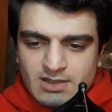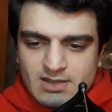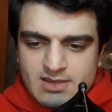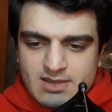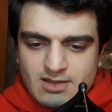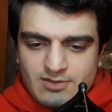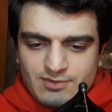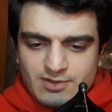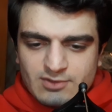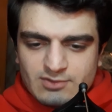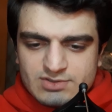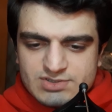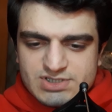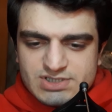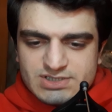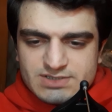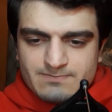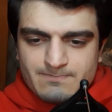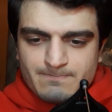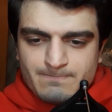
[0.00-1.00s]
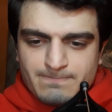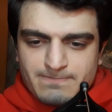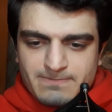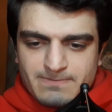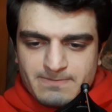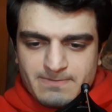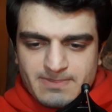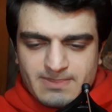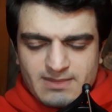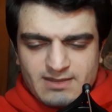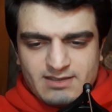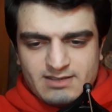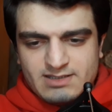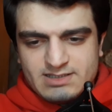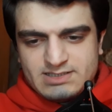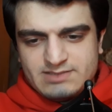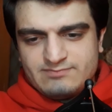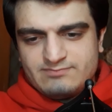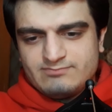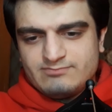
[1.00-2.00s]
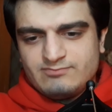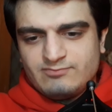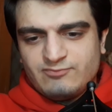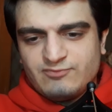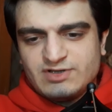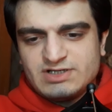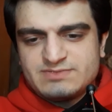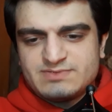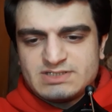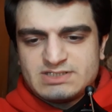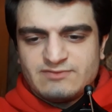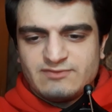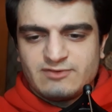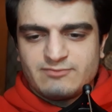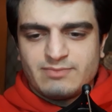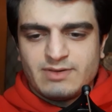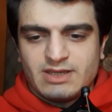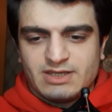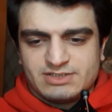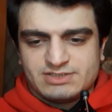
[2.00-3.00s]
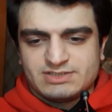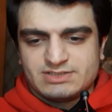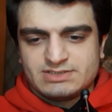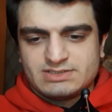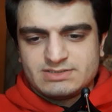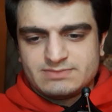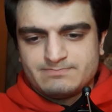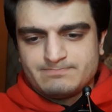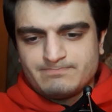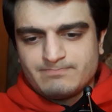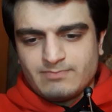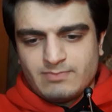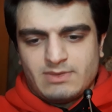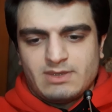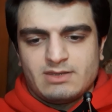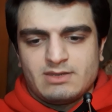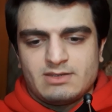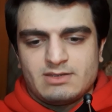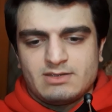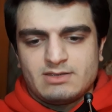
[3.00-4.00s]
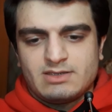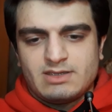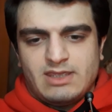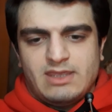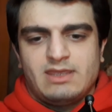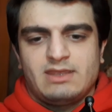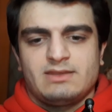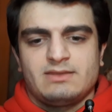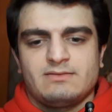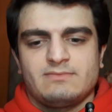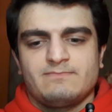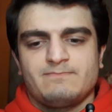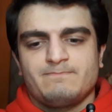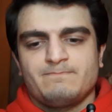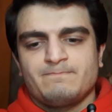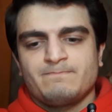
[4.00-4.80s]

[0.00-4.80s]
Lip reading: Now there was a very specific patient, and